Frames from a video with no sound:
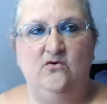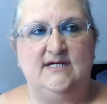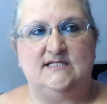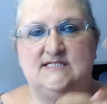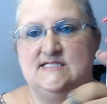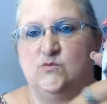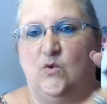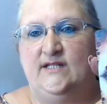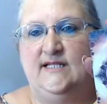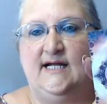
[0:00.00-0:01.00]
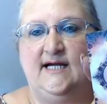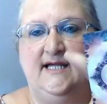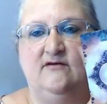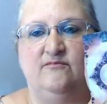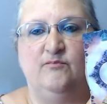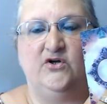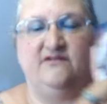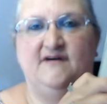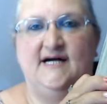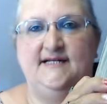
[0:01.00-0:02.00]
It is one that I have modified